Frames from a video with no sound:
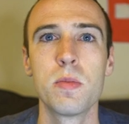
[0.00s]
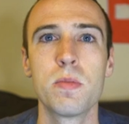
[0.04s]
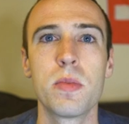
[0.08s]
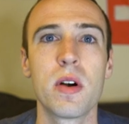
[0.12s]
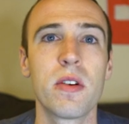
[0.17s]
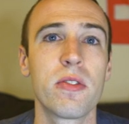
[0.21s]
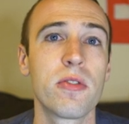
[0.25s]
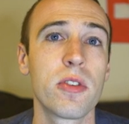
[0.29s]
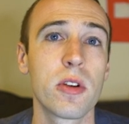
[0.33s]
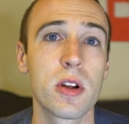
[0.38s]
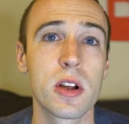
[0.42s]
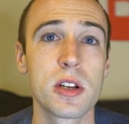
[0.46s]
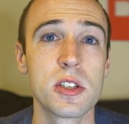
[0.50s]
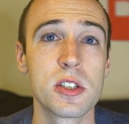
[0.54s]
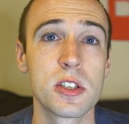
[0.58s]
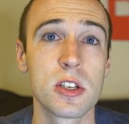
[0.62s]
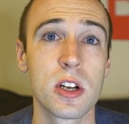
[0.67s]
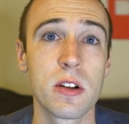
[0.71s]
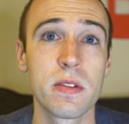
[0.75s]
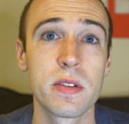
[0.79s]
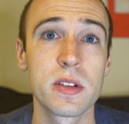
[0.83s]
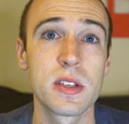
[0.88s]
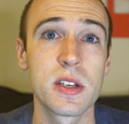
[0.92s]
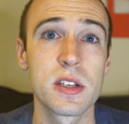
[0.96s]
But for
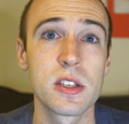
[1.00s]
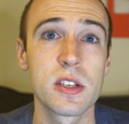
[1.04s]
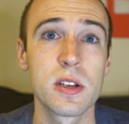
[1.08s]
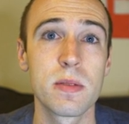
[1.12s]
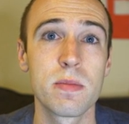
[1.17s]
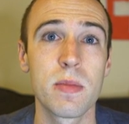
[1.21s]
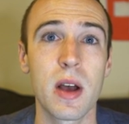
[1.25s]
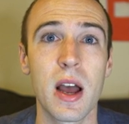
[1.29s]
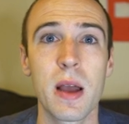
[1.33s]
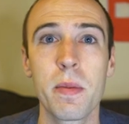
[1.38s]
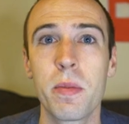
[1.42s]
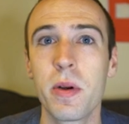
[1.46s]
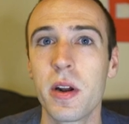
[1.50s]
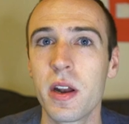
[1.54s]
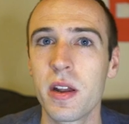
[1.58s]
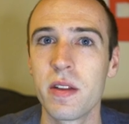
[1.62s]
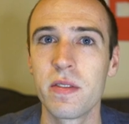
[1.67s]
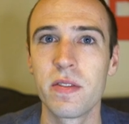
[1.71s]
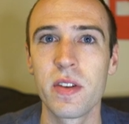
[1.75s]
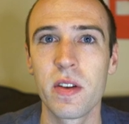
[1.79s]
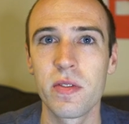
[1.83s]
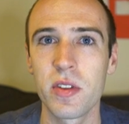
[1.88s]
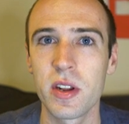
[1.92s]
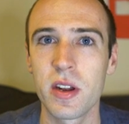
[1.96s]
conservatism, I put in
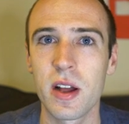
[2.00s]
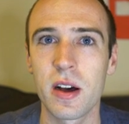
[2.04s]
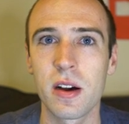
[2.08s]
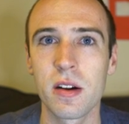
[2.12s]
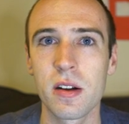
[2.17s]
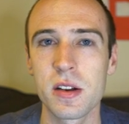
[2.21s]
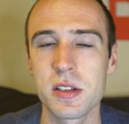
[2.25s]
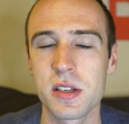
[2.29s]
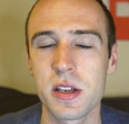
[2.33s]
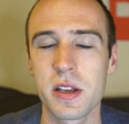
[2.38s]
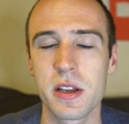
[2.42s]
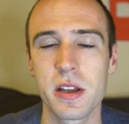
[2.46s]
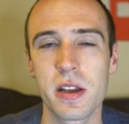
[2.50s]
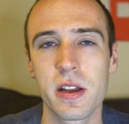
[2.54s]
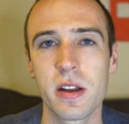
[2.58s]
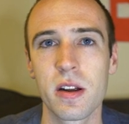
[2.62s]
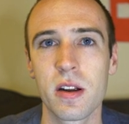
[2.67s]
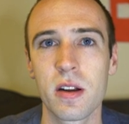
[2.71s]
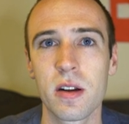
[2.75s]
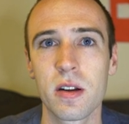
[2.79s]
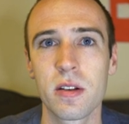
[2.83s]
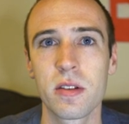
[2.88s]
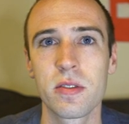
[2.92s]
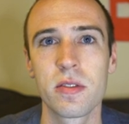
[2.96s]
$50 a
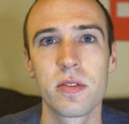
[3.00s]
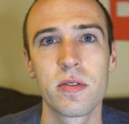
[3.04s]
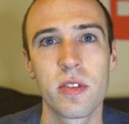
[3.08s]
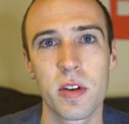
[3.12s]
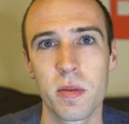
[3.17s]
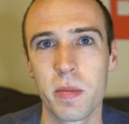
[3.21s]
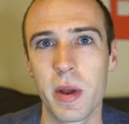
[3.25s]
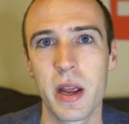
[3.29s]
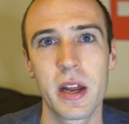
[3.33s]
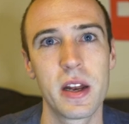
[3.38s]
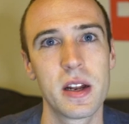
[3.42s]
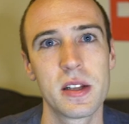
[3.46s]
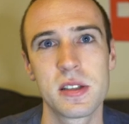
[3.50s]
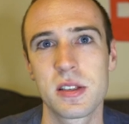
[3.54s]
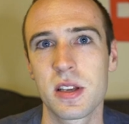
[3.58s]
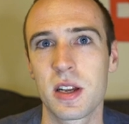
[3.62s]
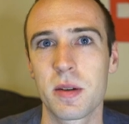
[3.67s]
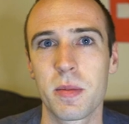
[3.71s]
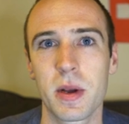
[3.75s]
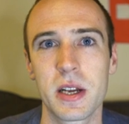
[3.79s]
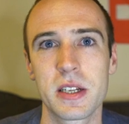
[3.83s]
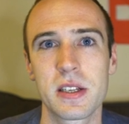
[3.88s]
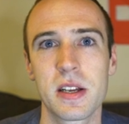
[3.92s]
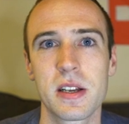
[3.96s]
year for maintenance
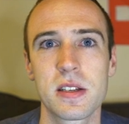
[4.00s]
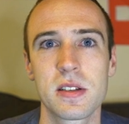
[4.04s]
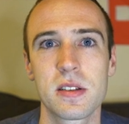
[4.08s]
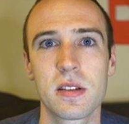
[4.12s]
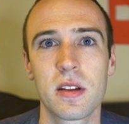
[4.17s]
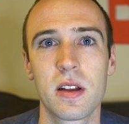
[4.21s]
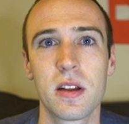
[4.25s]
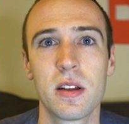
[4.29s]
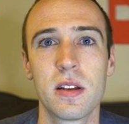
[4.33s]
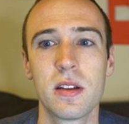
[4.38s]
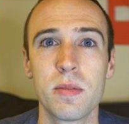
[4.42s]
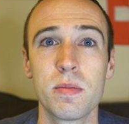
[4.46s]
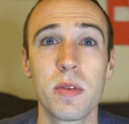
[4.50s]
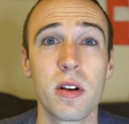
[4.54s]
on my Tesla.